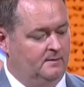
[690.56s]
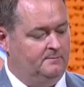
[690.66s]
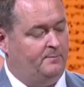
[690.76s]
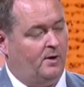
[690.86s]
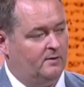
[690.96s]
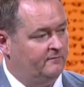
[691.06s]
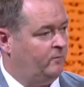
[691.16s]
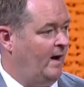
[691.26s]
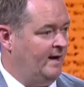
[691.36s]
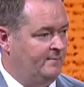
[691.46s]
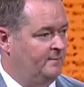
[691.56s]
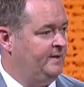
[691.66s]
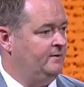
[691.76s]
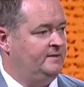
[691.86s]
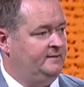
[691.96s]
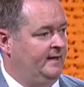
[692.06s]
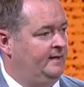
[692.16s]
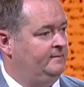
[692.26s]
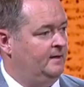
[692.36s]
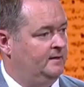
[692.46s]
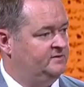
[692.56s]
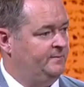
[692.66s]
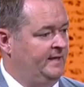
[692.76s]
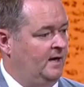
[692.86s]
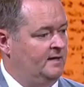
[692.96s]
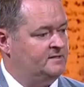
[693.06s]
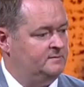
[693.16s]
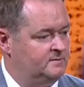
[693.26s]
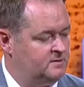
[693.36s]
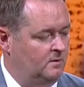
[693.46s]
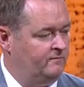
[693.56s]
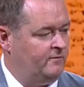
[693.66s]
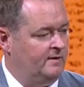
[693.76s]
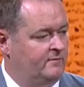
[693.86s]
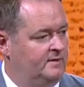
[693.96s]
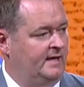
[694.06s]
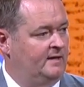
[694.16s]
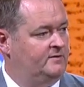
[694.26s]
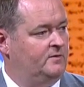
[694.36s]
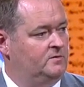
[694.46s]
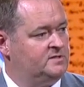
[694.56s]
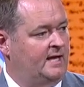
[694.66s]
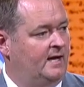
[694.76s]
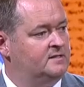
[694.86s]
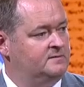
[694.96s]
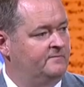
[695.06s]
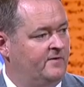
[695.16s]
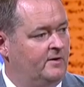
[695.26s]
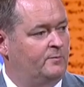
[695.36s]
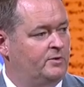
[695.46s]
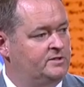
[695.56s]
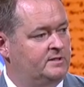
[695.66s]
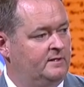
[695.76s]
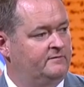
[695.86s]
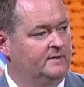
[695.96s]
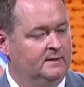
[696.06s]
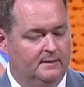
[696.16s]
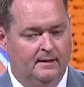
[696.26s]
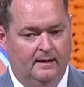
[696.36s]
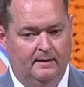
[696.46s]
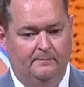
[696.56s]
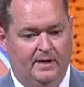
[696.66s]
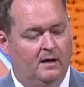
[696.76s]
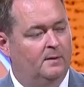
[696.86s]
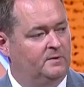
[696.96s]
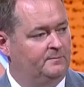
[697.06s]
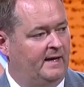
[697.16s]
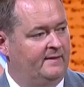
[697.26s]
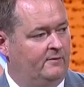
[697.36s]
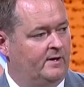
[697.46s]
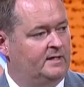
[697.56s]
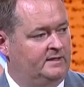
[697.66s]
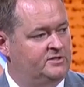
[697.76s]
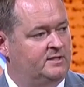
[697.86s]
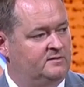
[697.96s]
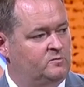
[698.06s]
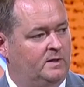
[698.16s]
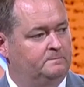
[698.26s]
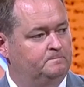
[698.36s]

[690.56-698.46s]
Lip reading: part of why I'm up here today, to be honest. And so forever indebted to those guys and very appreciative, but humbled by that recognition as well.